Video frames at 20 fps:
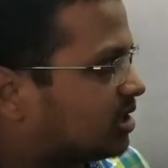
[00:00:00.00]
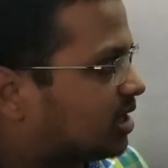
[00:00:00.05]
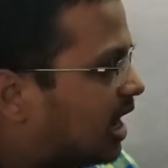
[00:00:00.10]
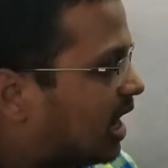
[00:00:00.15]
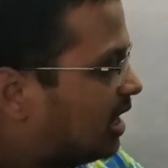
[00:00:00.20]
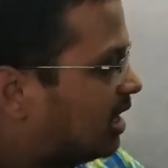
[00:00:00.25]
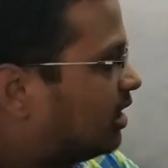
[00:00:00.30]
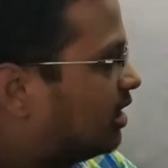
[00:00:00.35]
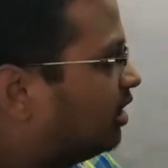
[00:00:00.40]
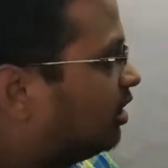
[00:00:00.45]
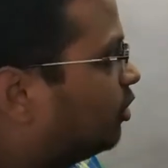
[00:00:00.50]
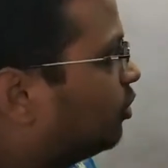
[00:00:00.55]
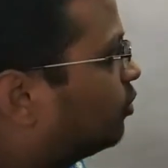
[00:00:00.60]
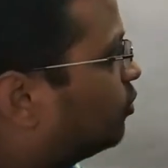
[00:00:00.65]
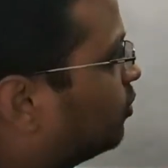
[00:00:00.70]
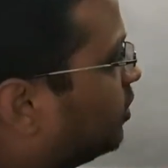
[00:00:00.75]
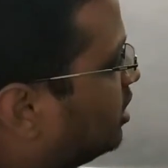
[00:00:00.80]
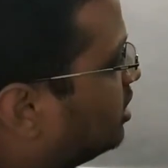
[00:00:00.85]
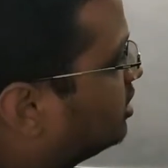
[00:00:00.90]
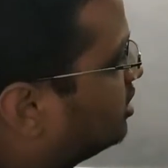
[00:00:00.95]

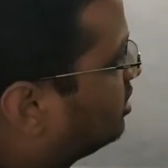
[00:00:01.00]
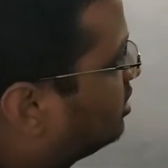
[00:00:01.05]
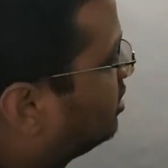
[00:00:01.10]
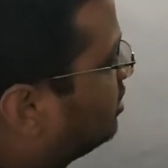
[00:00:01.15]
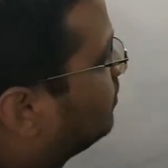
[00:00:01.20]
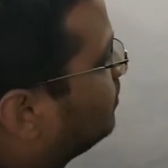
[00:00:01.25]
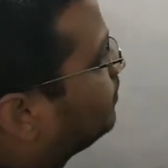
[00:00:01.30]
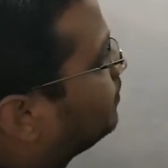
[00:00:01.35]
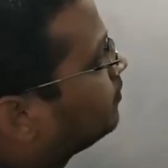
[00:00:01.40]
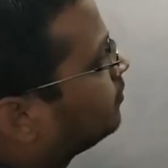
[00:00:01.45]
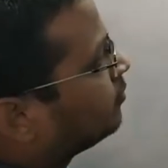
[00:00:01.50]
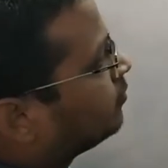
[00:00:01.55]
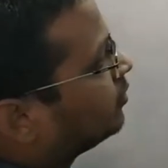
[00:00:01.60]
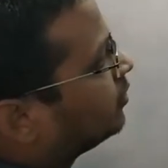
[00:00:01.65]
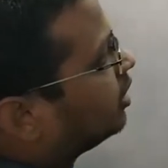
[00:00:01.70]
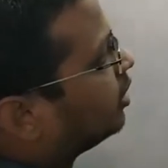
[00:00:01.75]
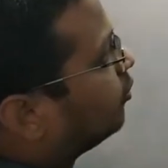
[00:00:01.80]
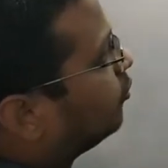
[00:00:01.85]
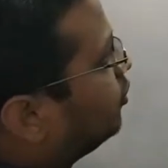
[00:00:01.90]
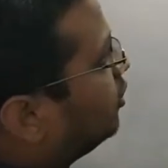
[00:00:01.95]
anti-clockwise.
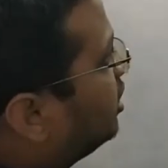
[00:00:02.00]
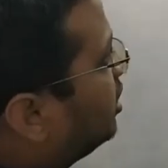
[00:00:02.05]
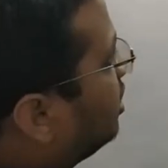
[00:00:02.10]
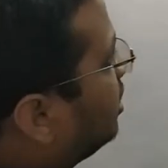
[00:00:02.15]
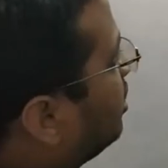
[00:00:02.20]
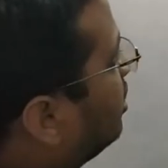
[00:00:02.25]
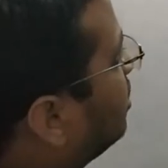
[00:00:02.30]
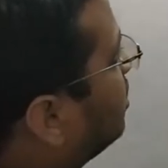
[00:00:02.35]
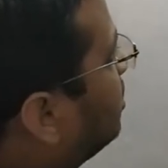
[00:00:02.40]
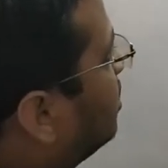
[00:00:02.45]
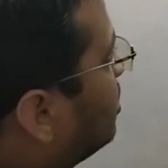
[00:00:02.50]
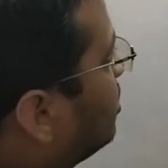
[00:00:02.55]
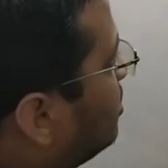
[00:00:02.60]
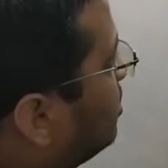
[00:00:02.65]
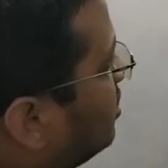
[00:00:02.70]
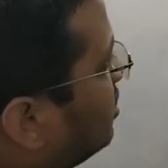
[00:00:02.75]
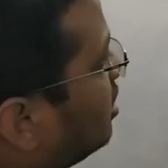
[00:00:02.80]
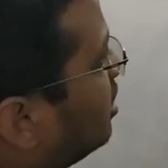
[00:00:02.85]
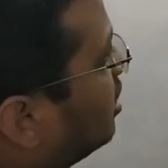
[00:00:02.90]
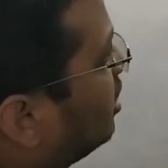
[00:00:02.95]
Now within this